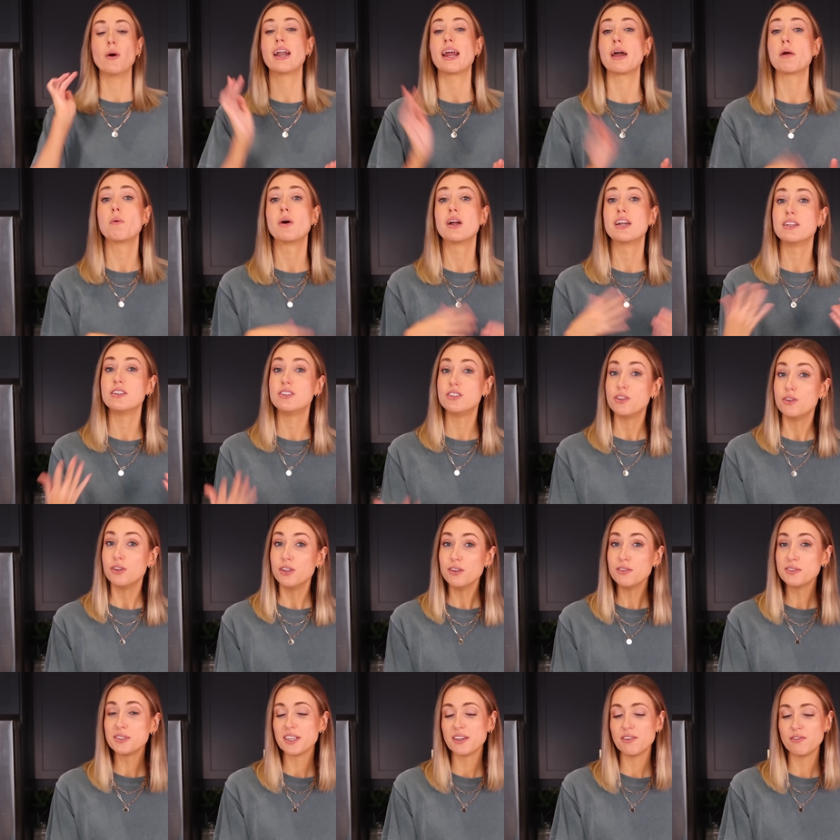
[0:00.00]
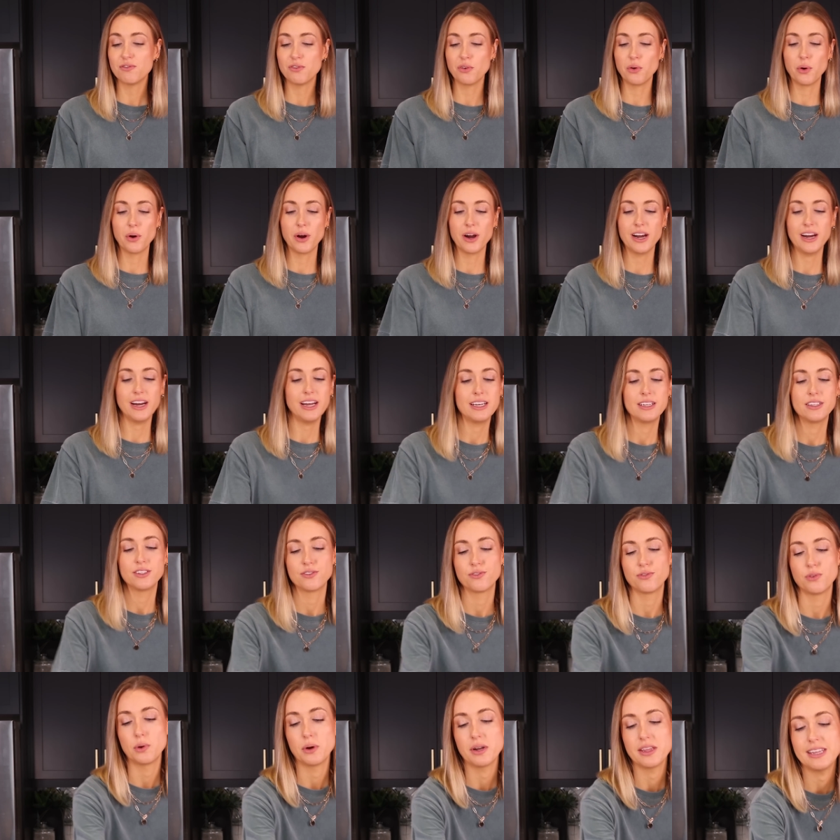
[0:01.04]
what I wanted to use it for is
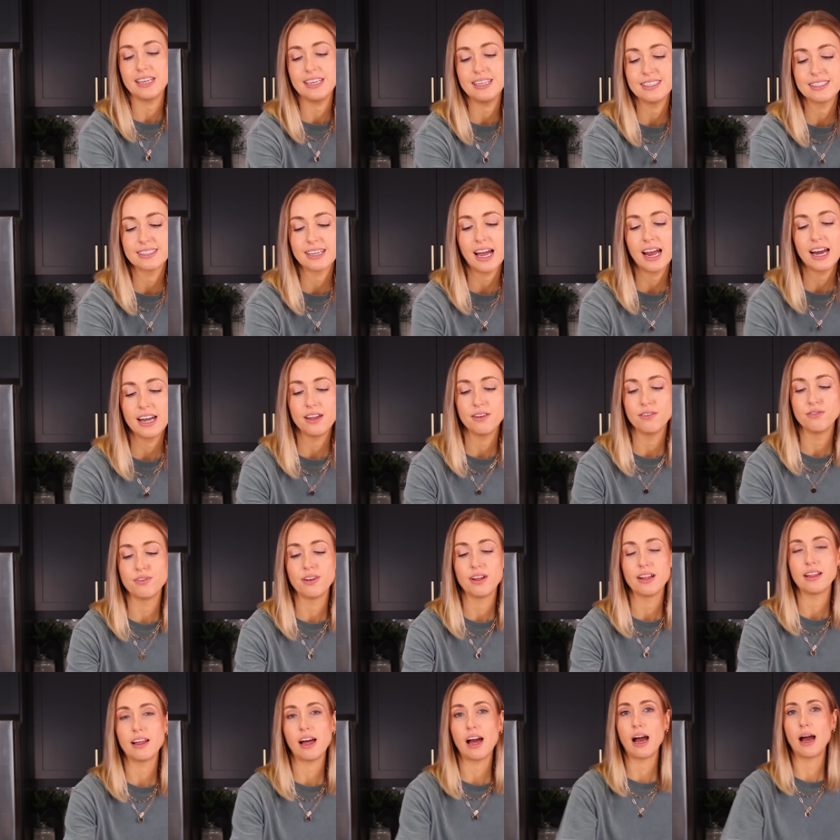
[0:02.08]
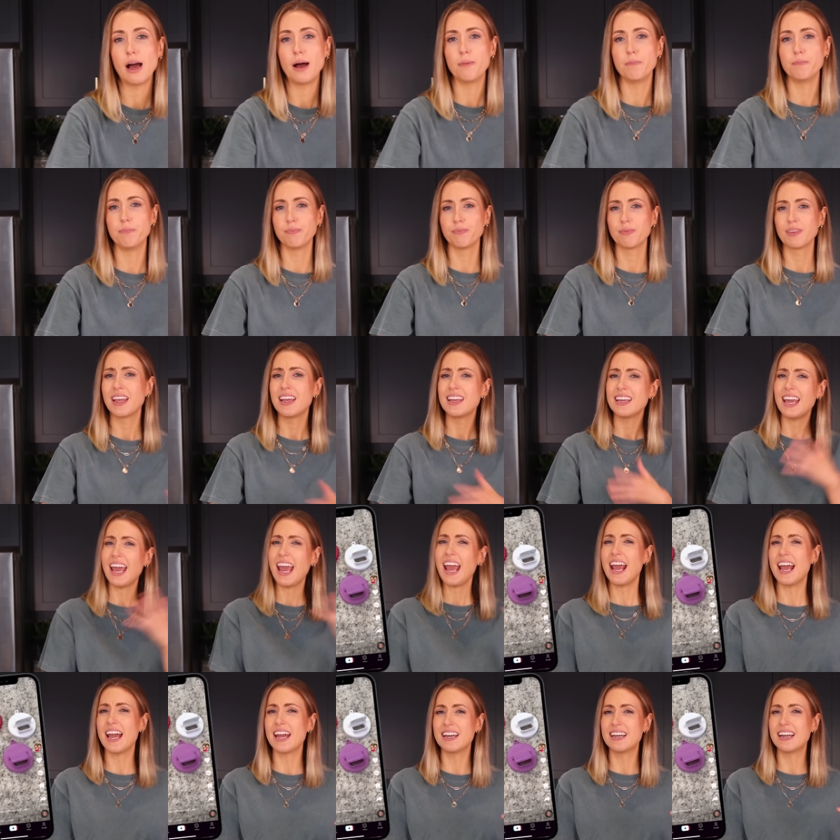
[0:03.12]
for these kind of
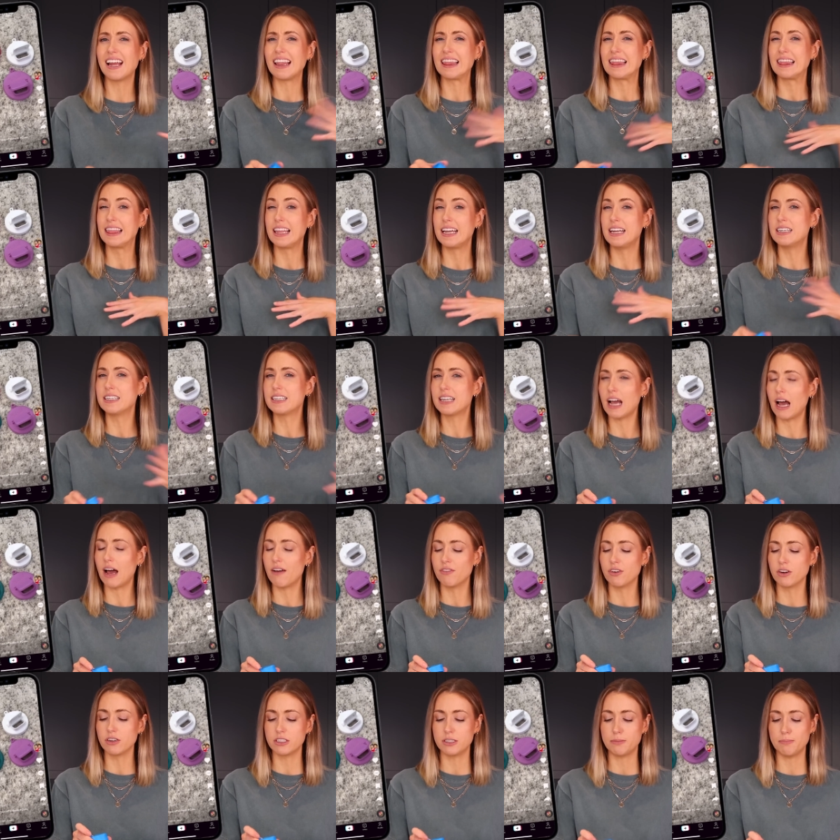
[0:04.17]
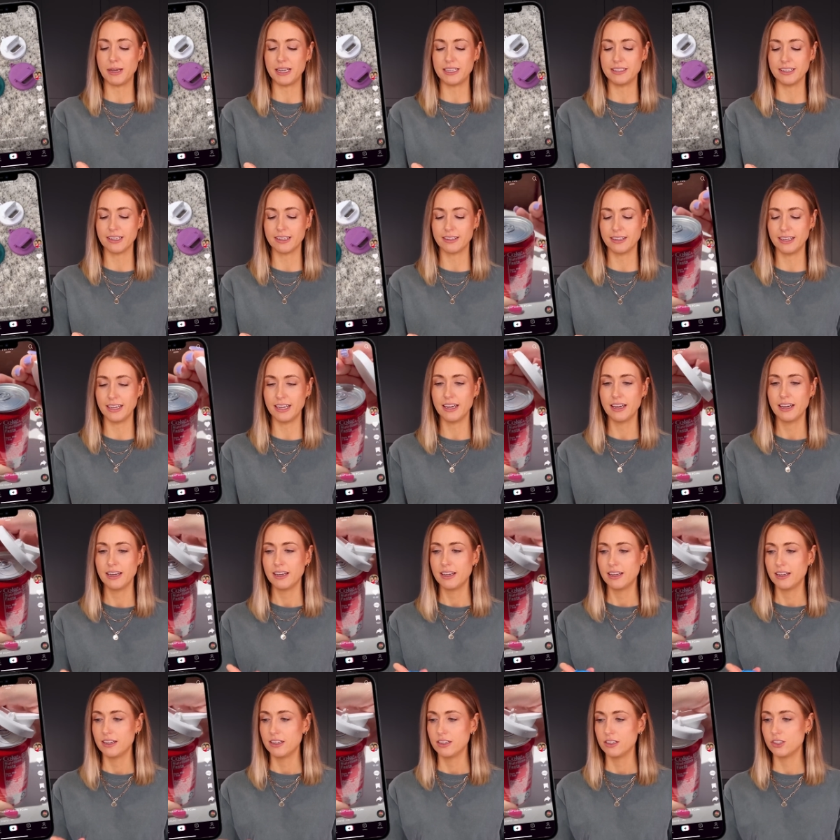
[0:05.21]
can lid covers, basically.
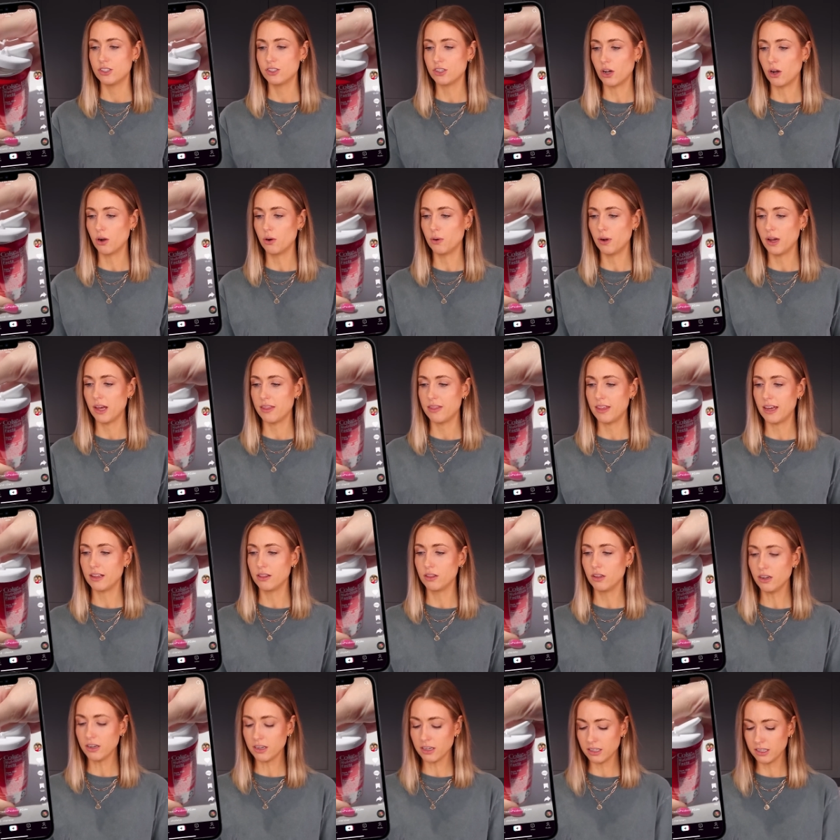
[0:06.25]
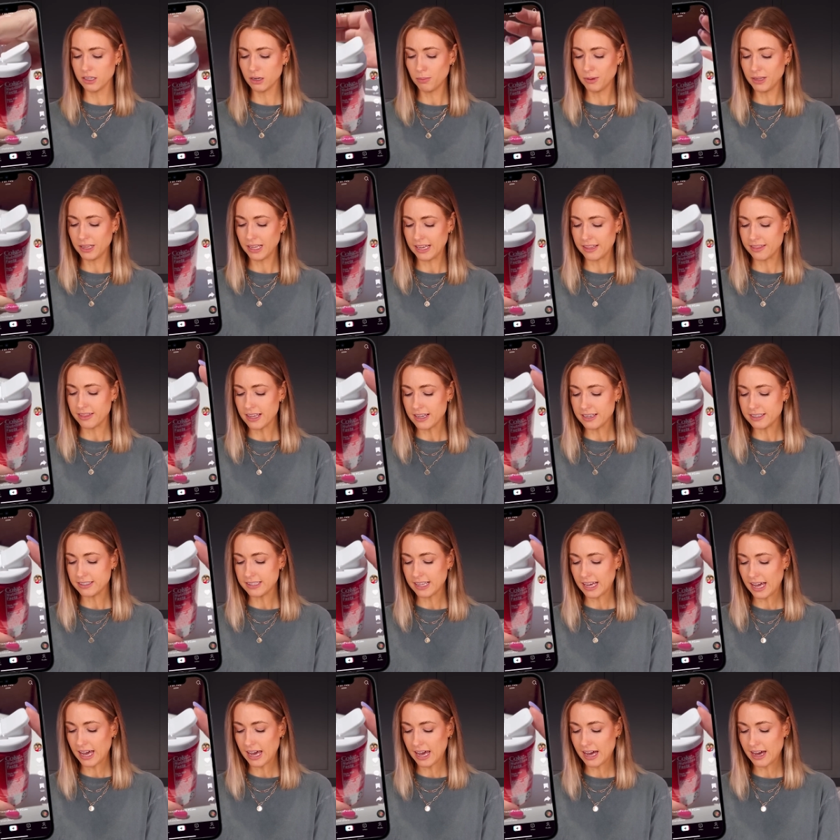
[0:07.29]
So they look a little bit like this.
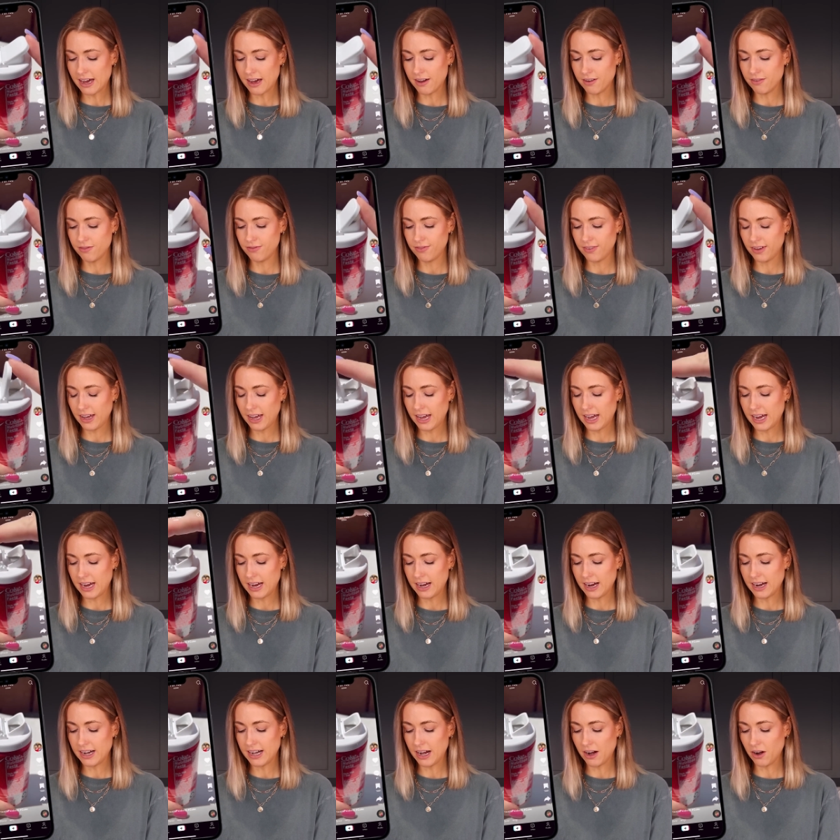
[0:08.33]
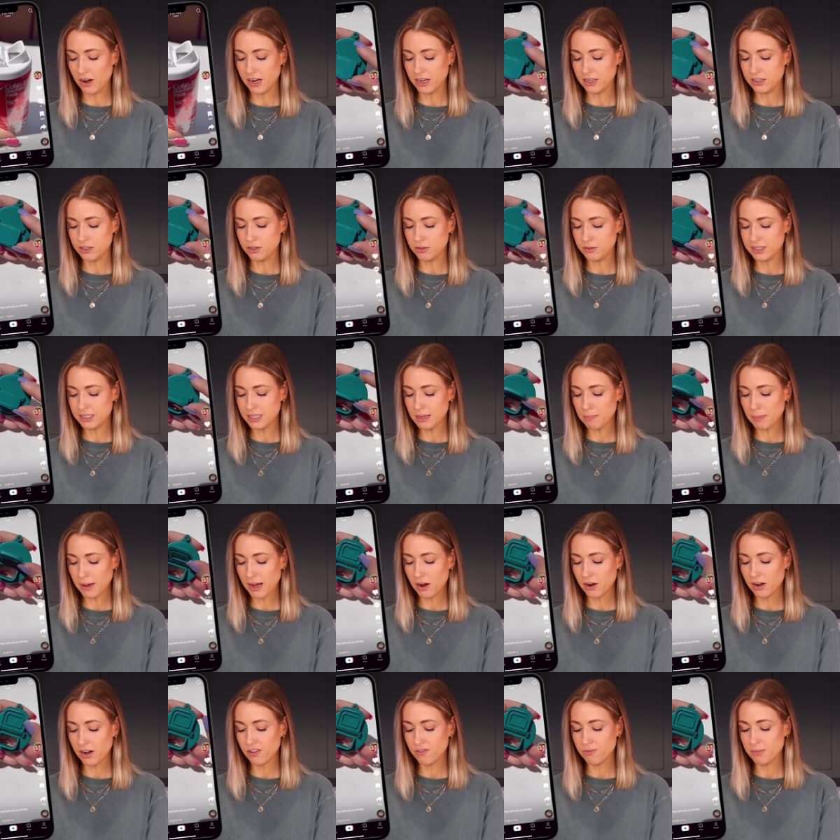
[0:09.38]
They have an area to sip
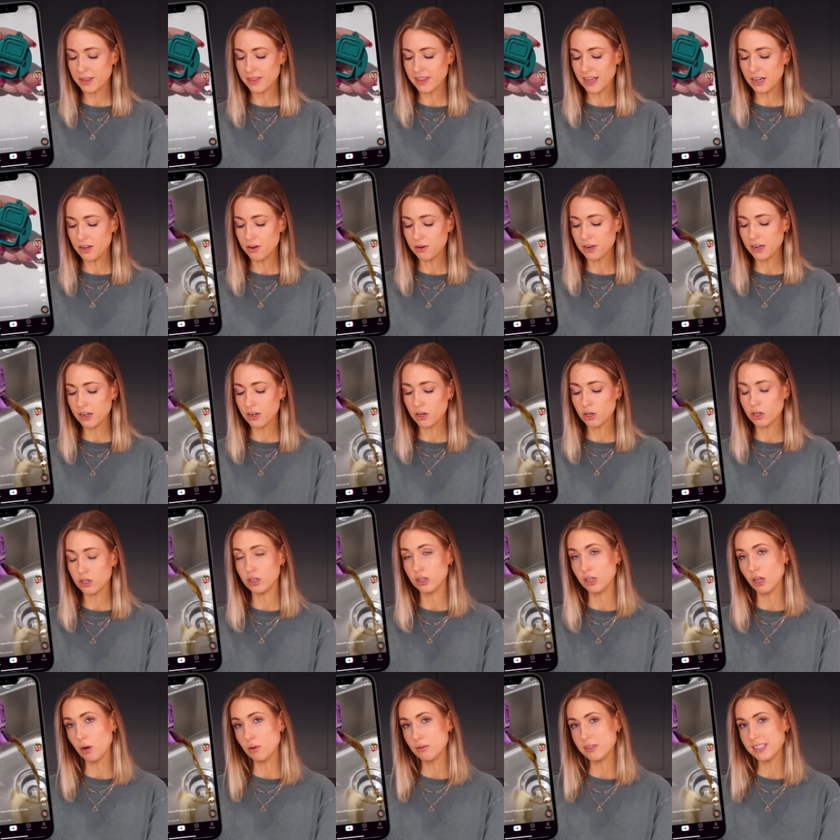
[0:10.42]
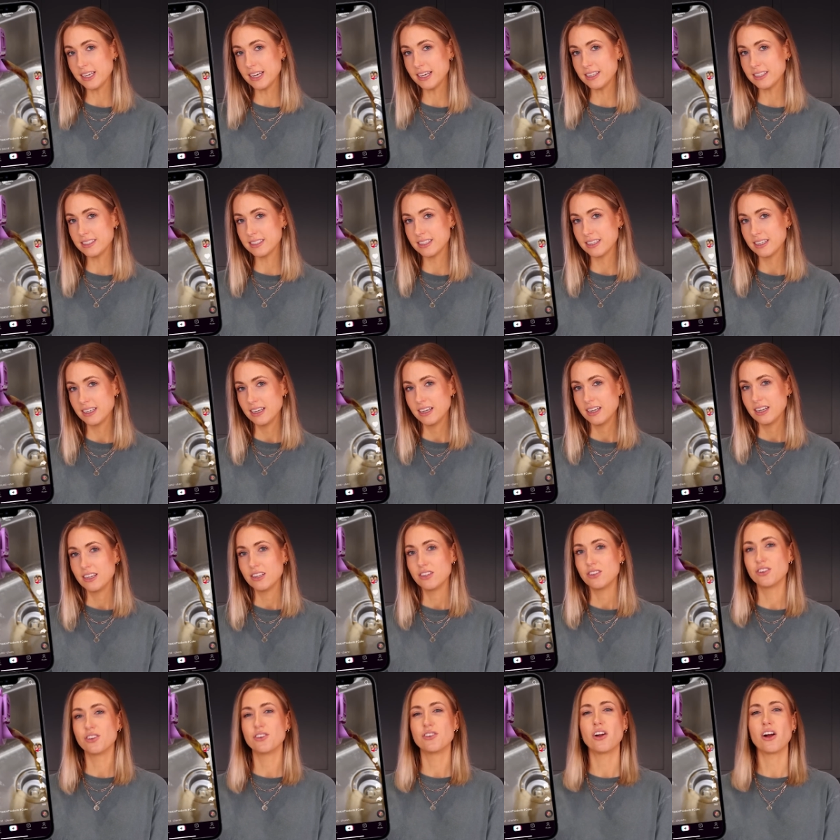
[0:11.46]
out of, but then you can close it.
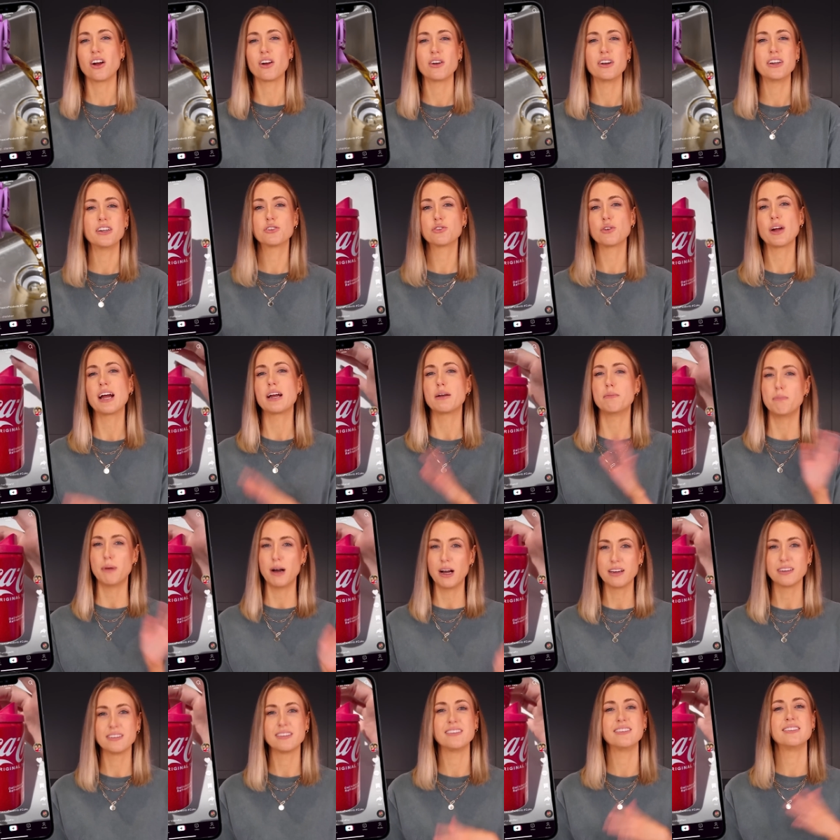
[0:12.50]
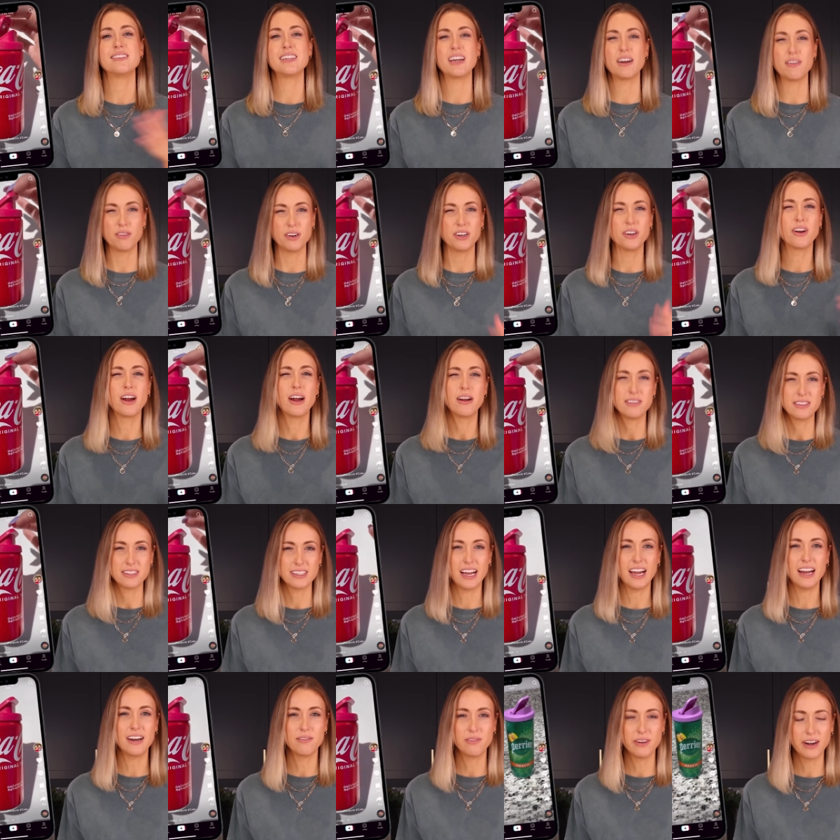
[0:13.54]
So you're not going to attract bugs and stuff when you're
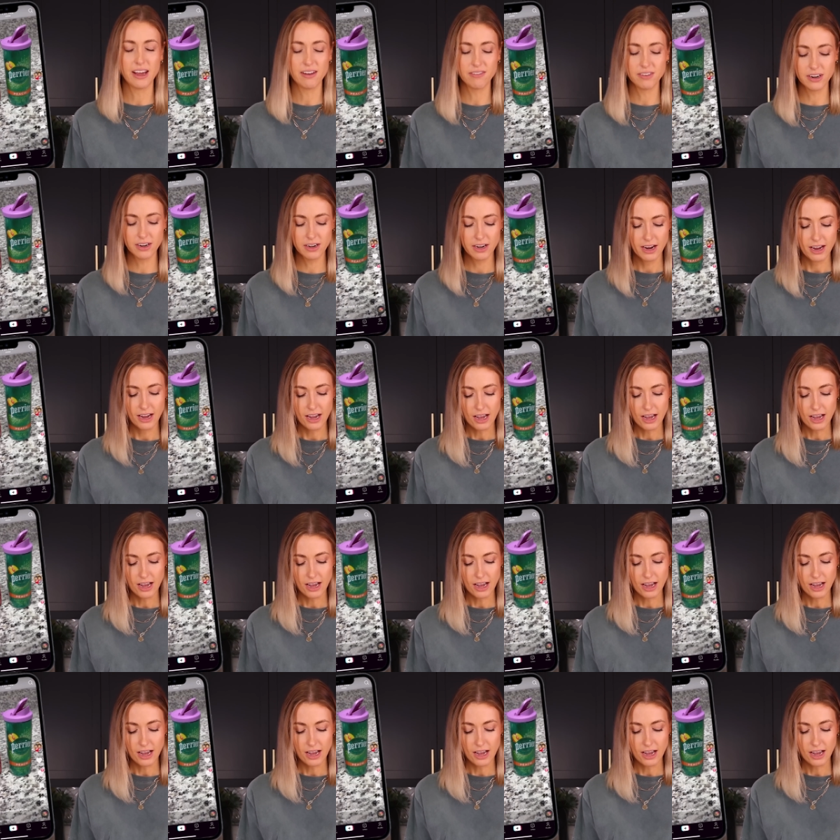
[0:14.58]
outside and whatever.